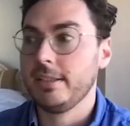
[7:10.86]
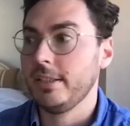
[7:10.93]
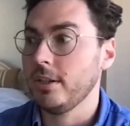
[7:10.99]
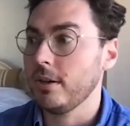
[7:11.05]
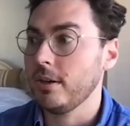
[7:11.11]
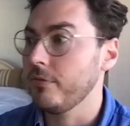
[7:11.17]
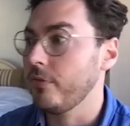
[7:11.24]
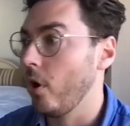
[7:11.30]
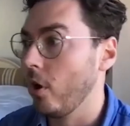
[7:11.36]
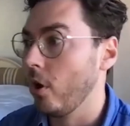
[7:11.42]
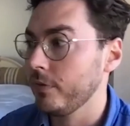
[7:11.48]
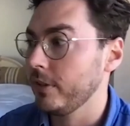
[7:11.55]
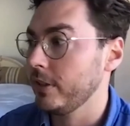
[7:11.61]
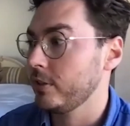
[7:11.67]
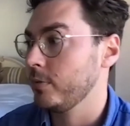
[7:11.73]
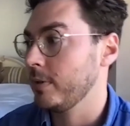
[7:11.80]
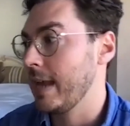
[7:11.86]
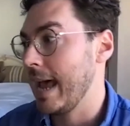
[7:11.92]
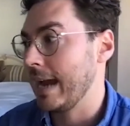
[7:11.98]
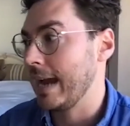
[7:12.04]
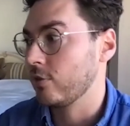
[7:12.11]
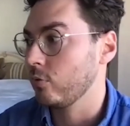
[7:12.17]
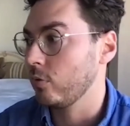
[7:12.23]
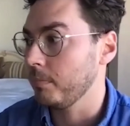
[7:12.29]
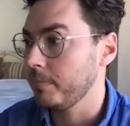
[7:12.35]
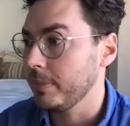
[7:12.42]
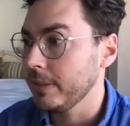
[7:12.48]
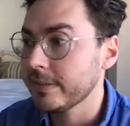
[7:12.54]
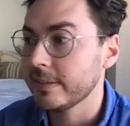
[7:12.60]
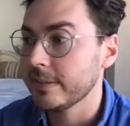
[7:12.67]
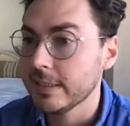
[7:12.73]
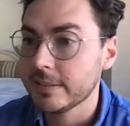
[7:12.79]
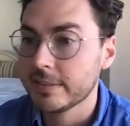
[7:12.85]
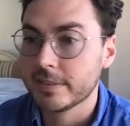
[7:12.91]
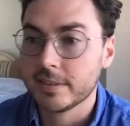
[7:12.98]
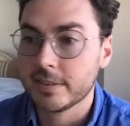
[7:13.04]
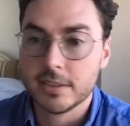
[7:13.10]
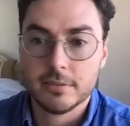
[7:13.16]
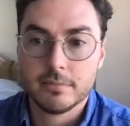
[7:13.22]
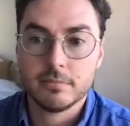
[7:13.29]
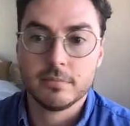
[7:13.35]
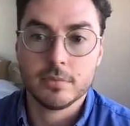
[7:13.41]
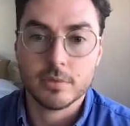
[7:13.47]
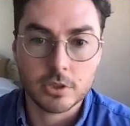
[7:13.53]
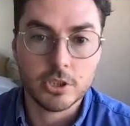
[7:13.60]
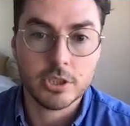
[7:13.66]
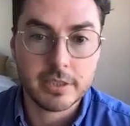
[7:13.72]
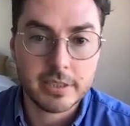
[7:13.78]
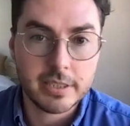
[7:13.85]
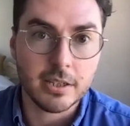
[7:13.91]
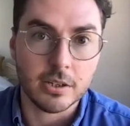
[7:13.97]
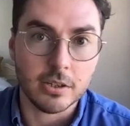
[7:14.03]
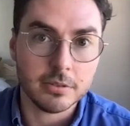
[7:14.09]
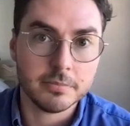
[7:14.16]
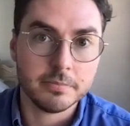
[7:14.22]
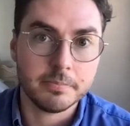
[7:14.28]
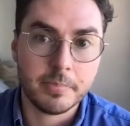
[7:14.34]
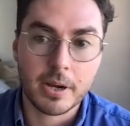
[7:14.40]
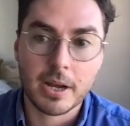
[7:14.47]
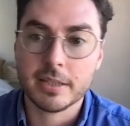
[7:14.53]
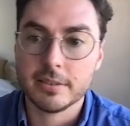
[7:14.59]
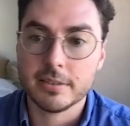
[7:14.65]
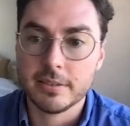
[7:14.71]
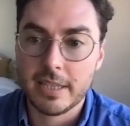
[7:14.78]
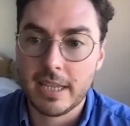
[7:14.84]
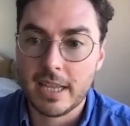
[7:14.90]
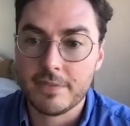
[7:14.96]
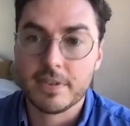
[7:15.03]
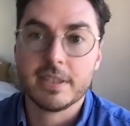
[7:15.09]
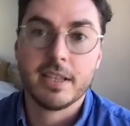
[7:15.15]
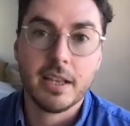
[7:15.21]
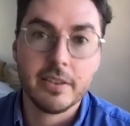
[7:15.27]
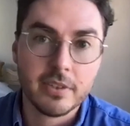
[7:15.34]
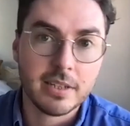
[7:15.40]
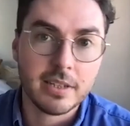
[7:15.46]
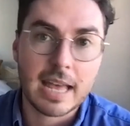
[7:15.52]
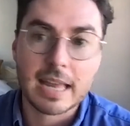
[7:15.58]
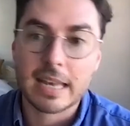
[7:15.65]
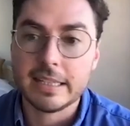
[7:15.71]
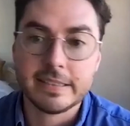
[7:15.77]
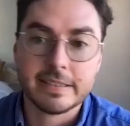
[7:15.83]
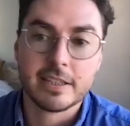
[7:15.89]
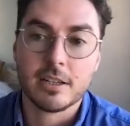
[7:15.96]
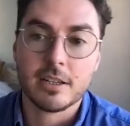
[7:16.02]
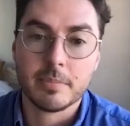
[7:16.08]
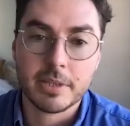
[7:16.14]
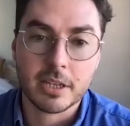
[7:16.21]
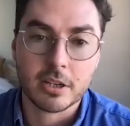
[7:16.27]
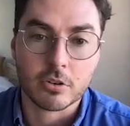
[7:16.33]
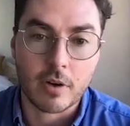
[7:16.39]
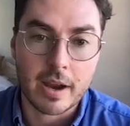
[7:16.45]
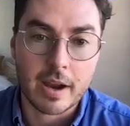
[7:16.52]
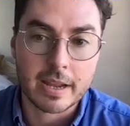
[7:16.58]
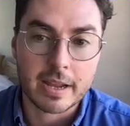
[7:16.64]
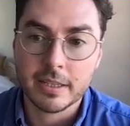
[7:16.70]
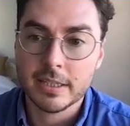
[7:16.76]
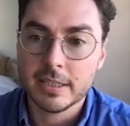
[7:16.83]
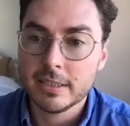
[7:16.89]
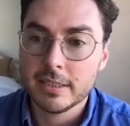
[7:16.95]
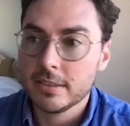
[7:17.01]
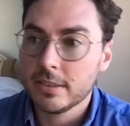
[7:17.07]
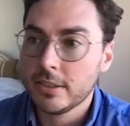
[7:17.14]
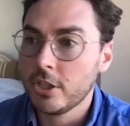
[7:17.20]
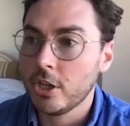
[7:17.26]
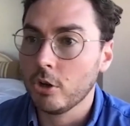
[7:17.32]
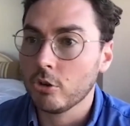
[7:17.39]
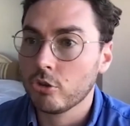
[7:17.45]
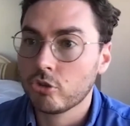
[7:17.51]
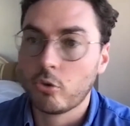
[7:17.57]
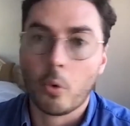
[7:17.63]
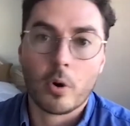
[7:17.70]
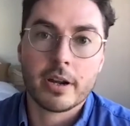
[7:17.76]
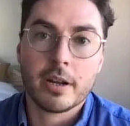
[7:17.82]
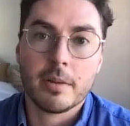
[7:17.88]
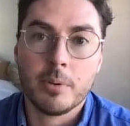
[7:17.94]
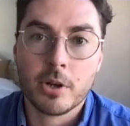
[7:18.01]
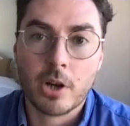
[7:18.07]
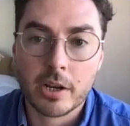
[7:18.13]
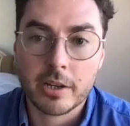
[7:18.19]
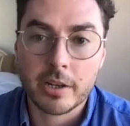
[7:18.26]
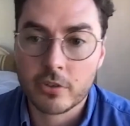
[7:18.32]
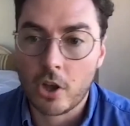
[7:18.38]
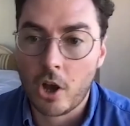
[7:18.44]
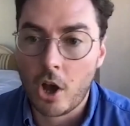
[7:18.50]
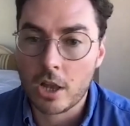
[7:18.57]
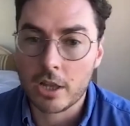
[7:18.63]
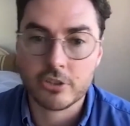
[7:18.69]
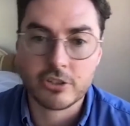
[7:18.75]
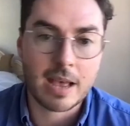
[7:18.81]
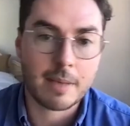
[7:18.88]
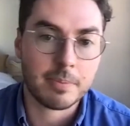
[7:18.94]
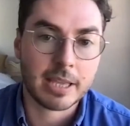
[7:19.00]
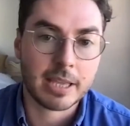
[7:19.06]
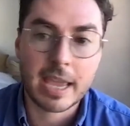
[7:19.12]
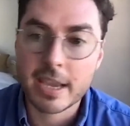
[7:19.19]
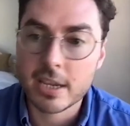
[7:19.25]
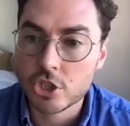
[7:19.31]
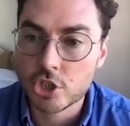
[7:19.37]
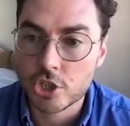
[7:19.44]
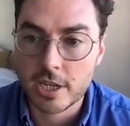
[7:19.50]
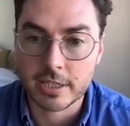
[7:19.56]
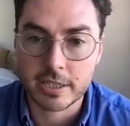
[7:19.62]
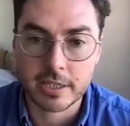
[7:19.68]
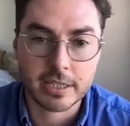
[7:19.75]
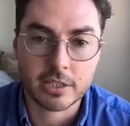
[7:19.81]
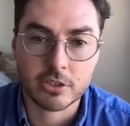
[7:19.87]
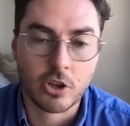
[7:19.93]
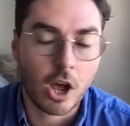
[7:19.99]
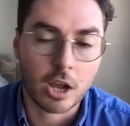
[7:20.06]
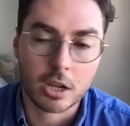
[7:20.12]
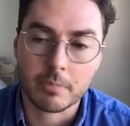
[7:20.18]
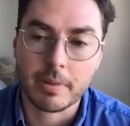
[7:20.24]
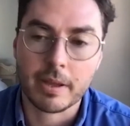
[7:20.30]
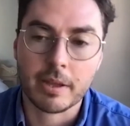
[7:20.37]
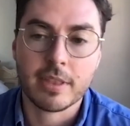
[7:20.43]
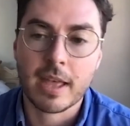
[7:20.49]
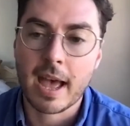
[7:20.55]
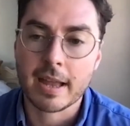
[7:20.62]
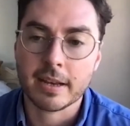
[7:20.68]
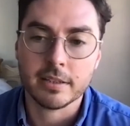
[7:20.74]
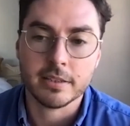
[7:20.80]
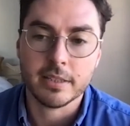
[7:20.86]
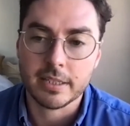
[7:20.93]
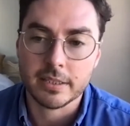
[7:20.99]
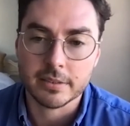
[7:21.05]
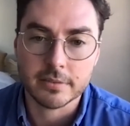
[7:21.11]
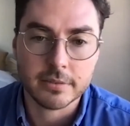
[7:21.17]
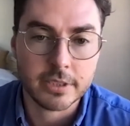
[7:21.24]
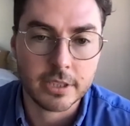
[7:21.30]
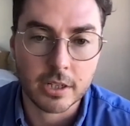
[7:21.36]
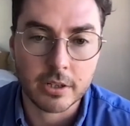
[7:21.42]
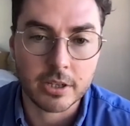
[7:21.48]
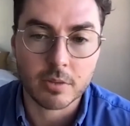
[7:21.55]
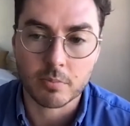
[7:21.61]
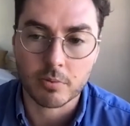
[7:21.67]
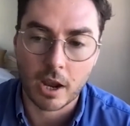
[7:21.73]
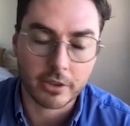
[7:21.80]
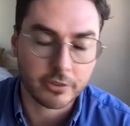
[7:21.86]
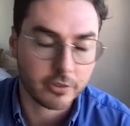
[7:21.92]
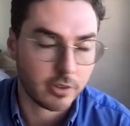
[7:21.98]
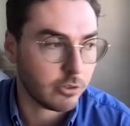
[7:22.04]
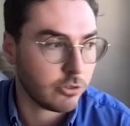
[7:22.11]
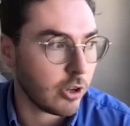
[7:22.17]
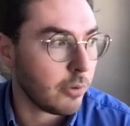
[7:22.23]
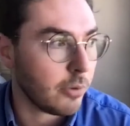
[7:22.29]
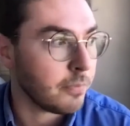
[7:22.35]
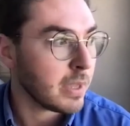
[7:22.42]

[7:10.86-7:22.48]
evolve into an actual business, good deal. But if it doesn't, at least it'll be a great, story to put on his college application, and he can talk about that in the process. So